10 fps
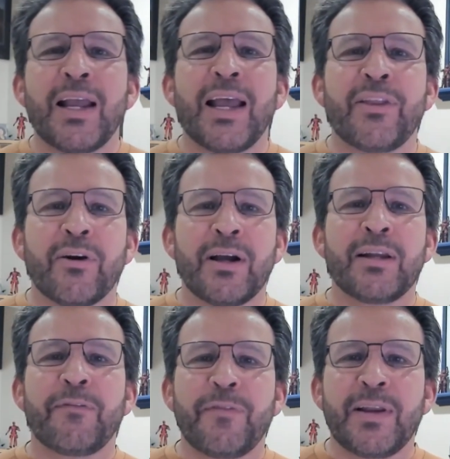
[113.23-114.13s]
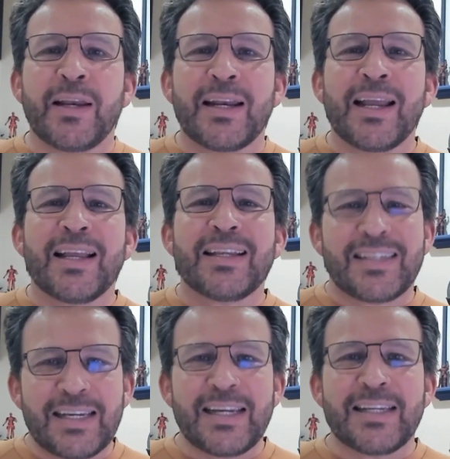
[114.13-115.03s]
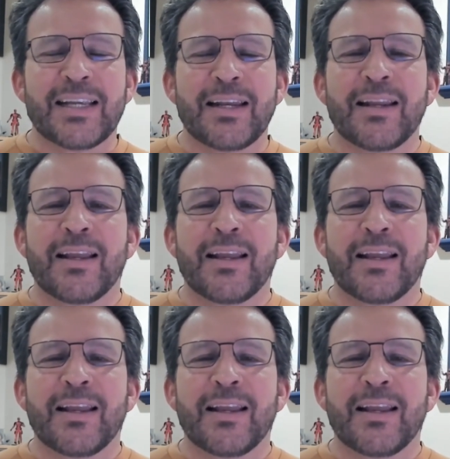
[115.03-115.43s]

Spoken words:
and their undefeated season